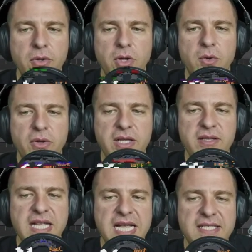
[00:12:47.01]

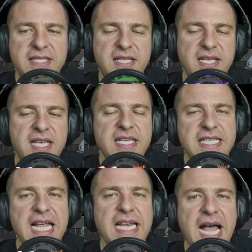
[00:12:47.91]
intensity is a
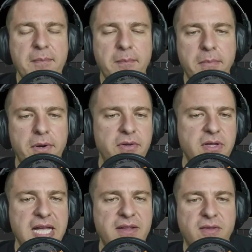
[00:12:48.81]
number that
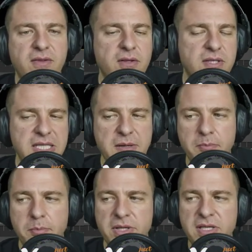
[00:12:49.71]
simply
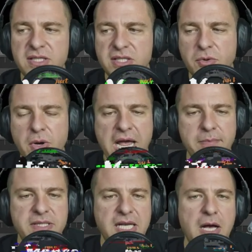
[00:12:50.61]
describes
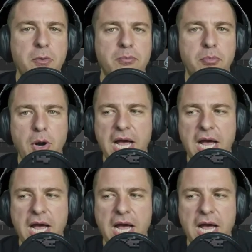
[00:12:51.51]
how bright,